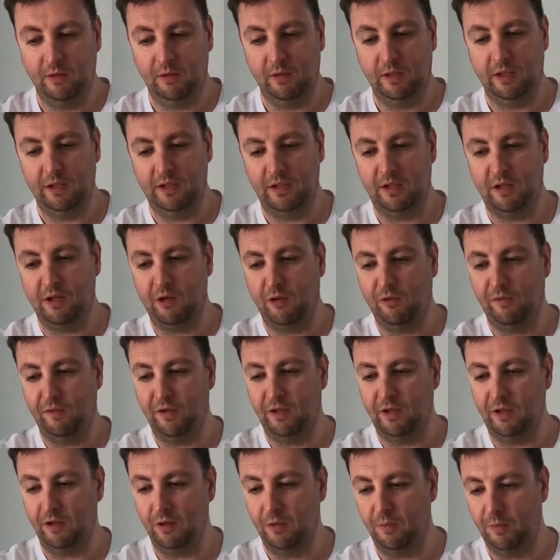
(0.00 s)
let's delve
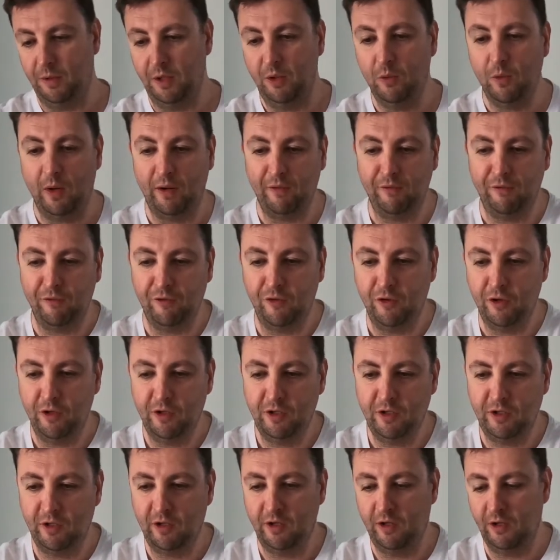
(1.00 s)
into the big one
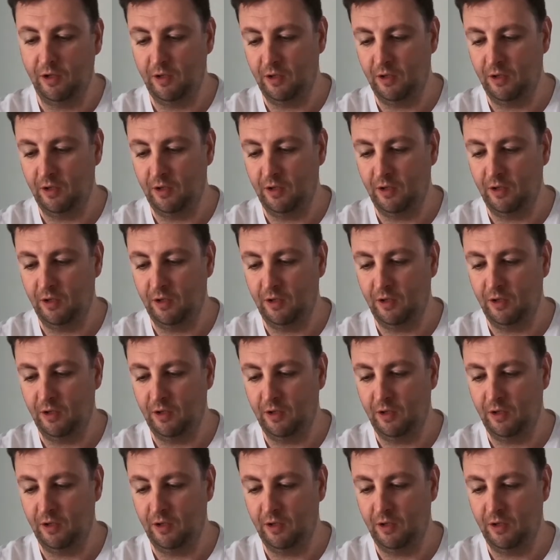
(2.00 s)
first.